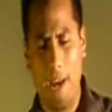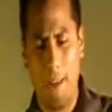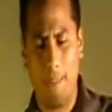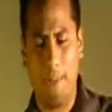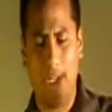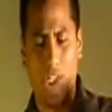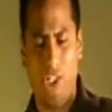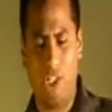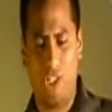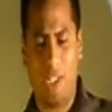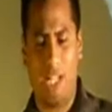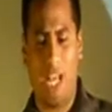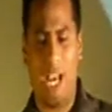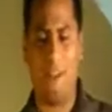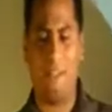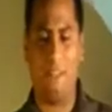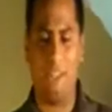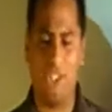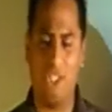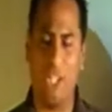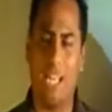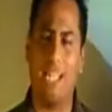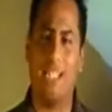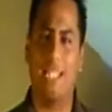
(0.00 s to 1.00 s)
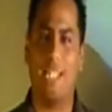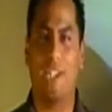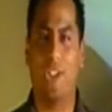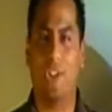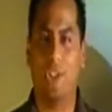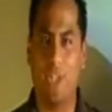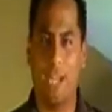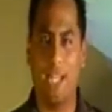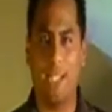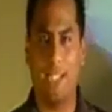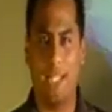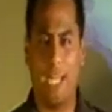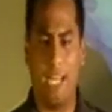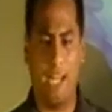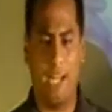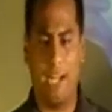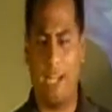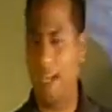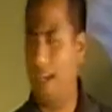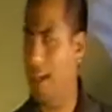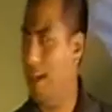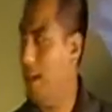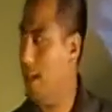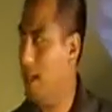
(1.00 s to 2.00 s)
maybe you still have a chance at a great day
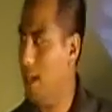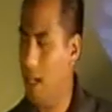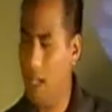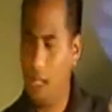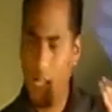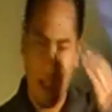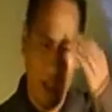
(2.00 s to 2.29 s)
today.